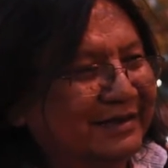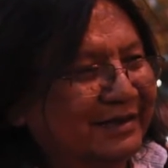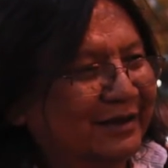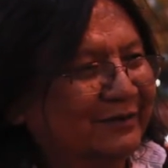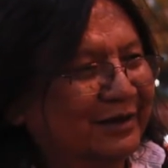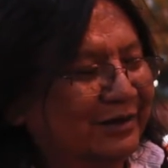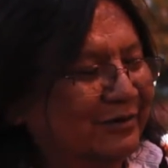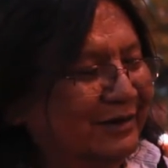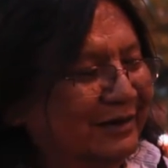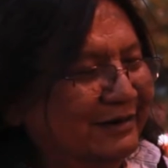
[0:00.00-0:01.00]
of the
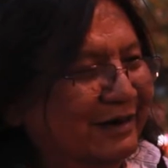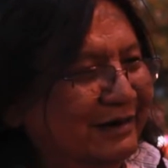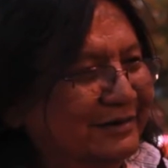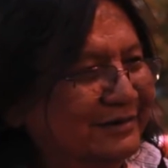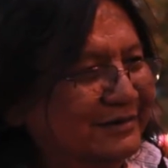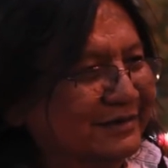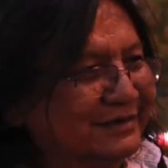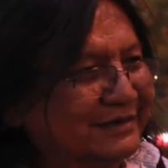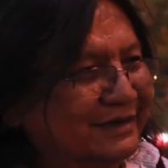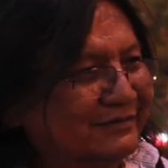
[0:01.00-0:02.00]
colonial doctrines of
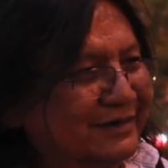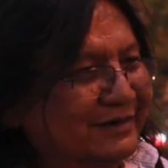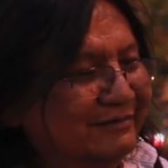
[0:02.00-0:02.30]
discovery. We